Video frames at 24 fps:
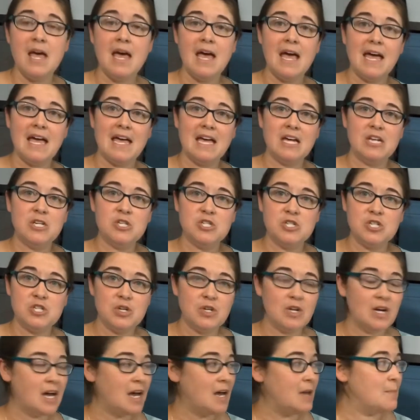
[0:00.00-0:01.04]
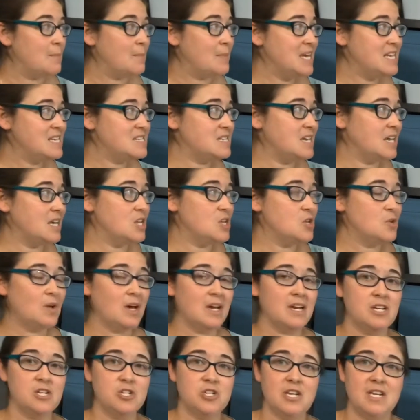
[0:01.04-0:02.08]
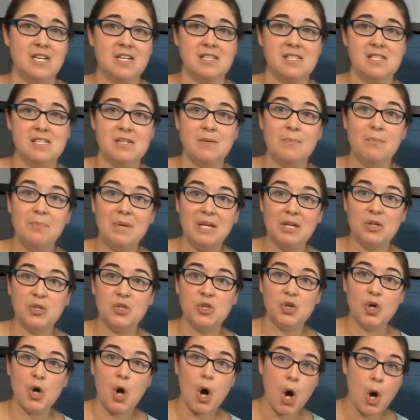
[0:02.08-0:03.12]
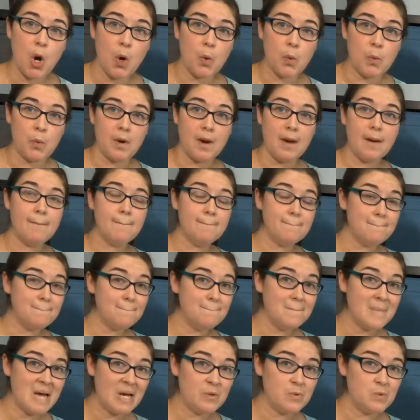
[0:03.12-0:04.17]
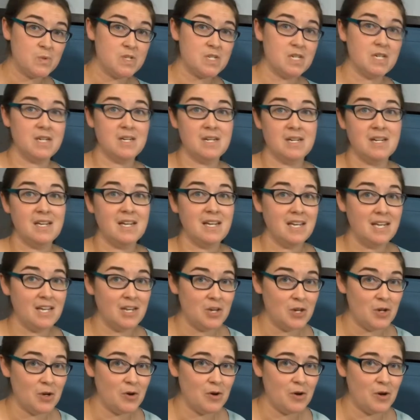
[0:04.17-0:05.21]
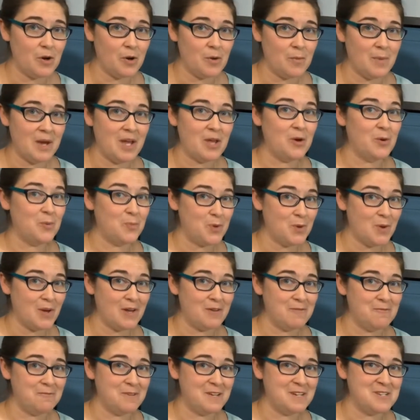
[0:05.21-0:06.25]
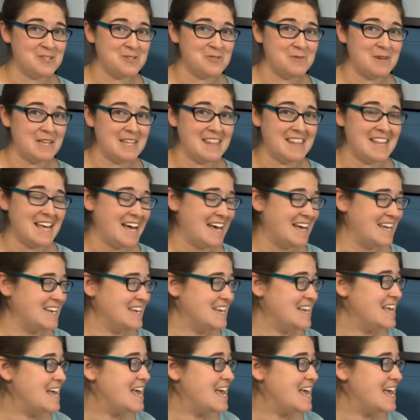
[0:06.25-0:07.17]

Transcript: And on Monday, you got a chance to build your own mountain in your home. I hope you had fun doing that.